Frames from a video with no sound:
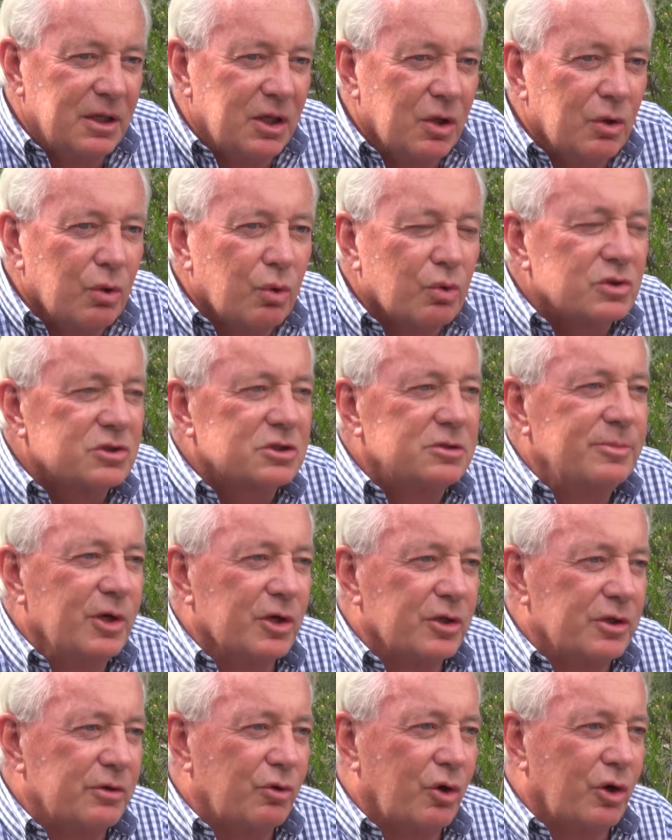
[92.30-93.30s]
looks to be
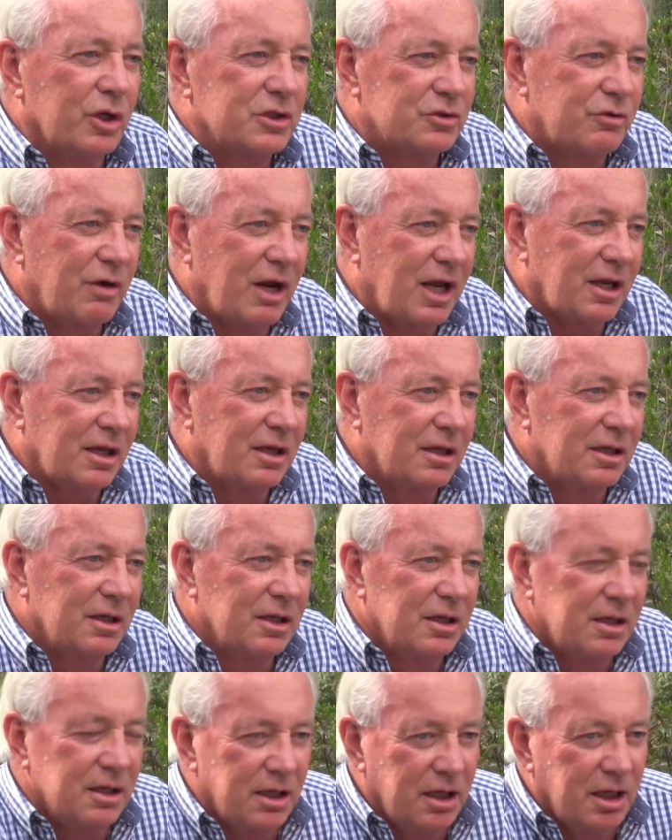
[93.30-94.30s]
on the right track.
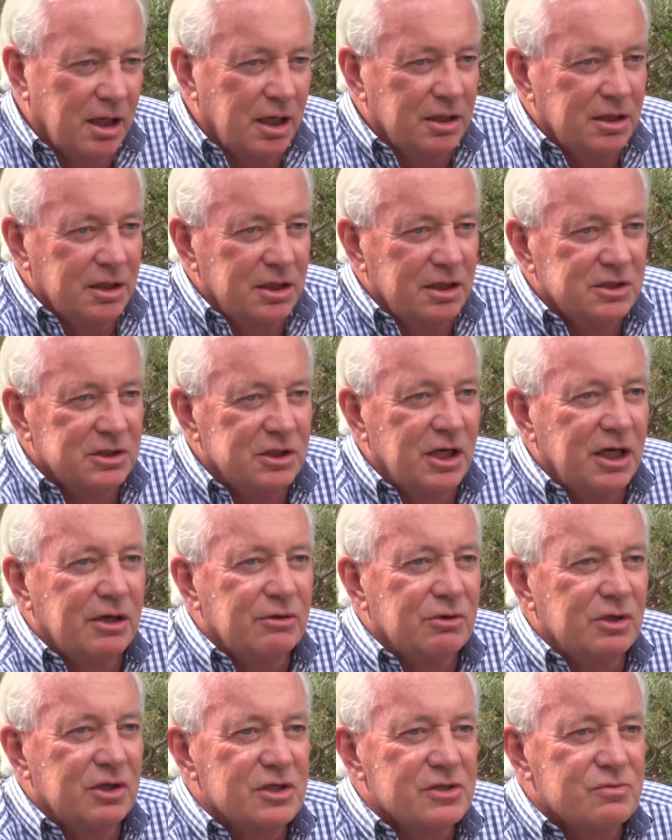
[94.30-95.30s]
It's in
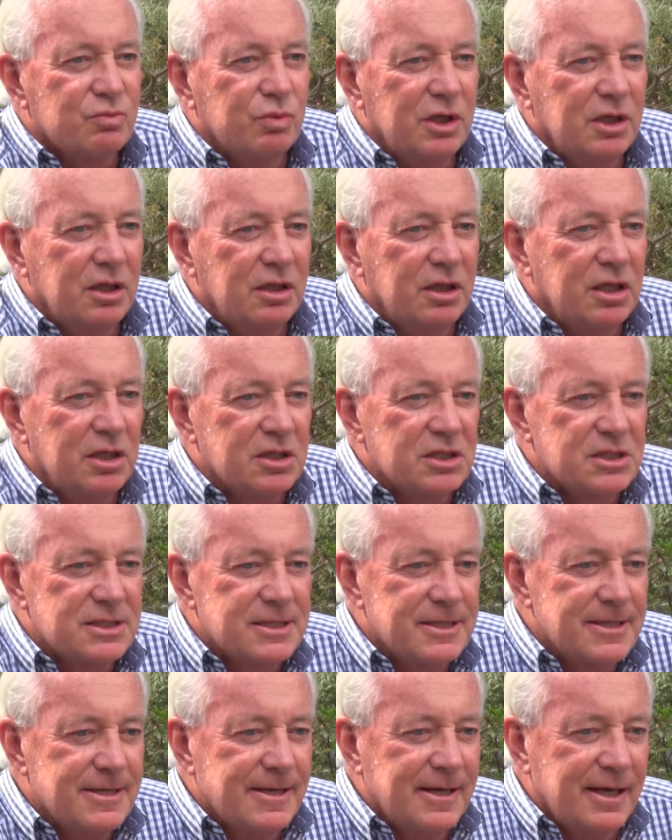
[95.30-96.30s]
areas where
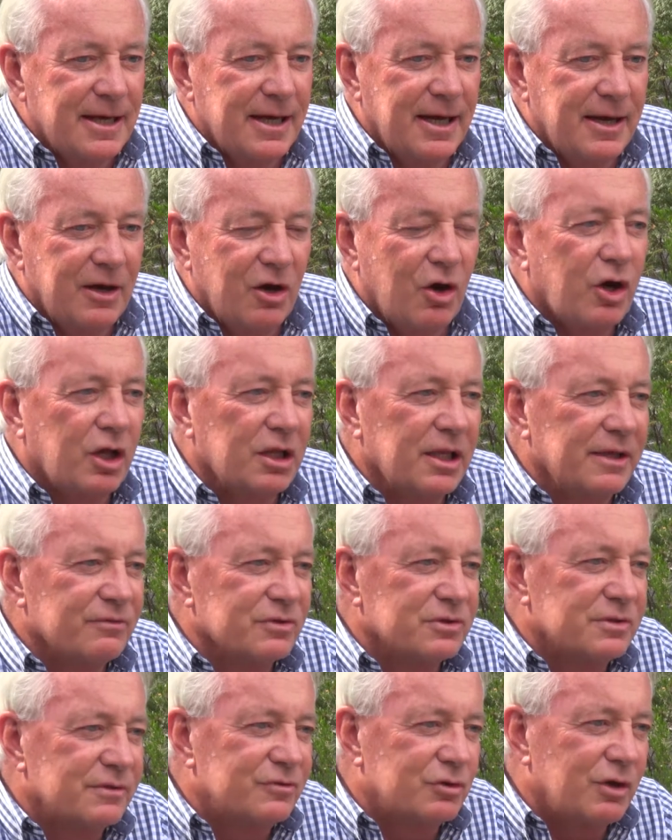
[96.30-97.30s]
there's high
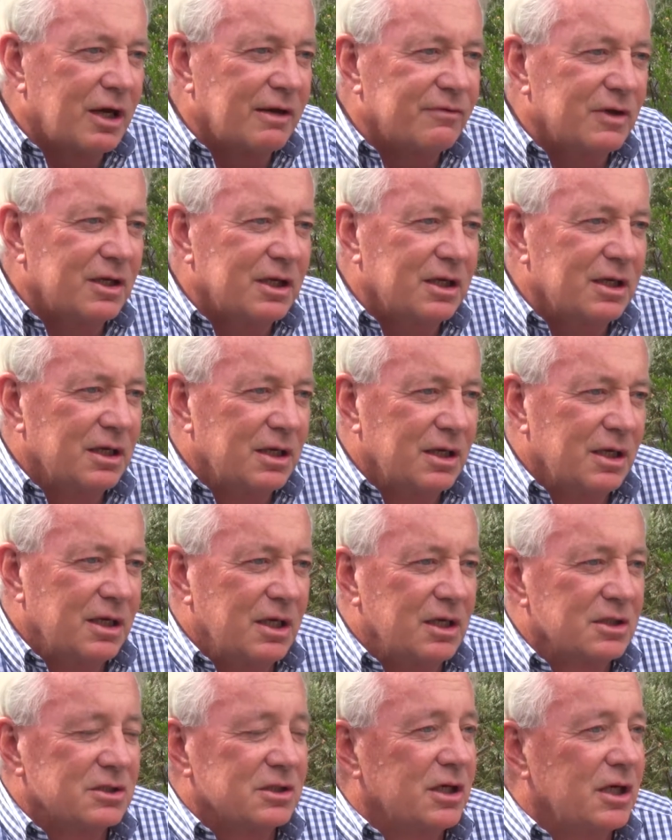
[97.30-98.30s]
levels of traffic,
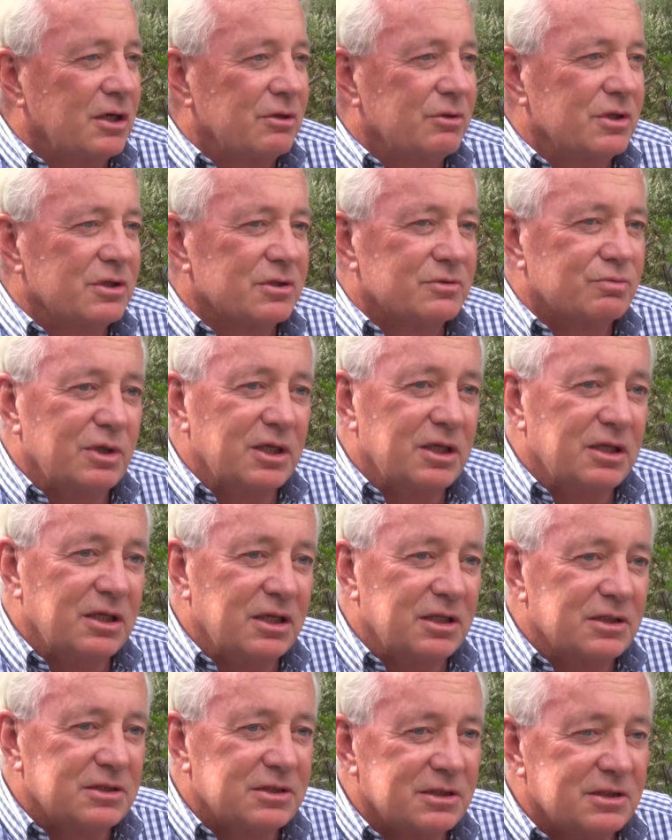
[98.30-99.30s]
it's in areas where
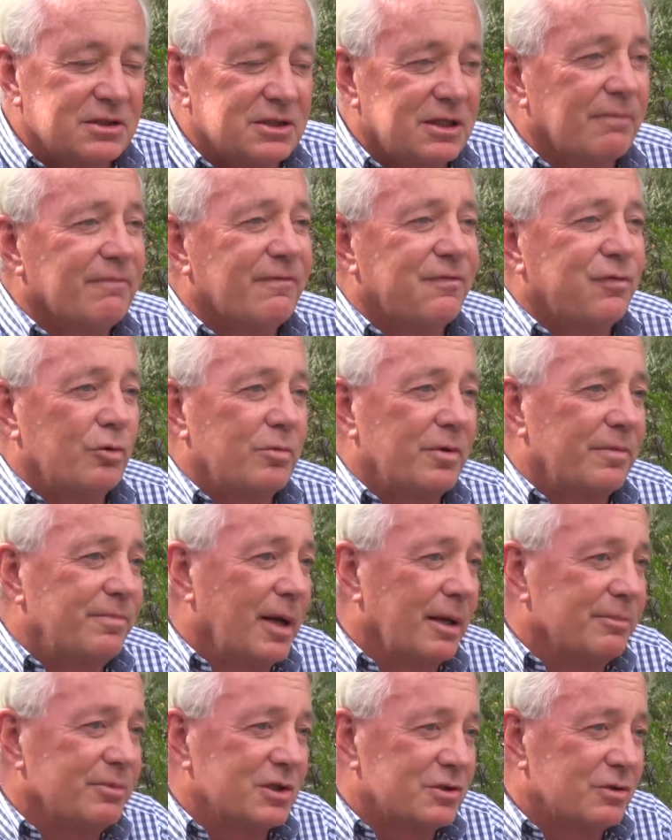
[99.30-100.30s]
there's some form of
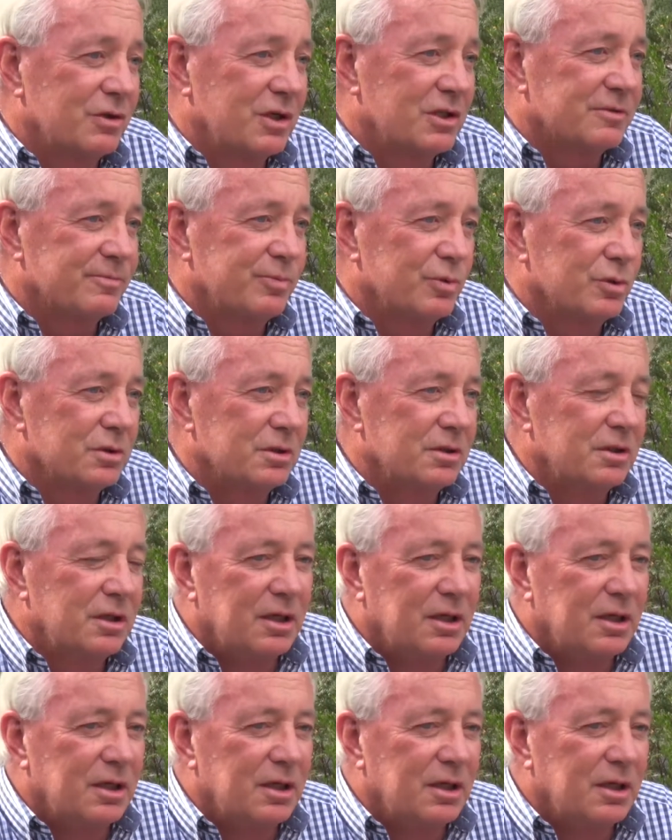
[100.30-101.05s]
public transport,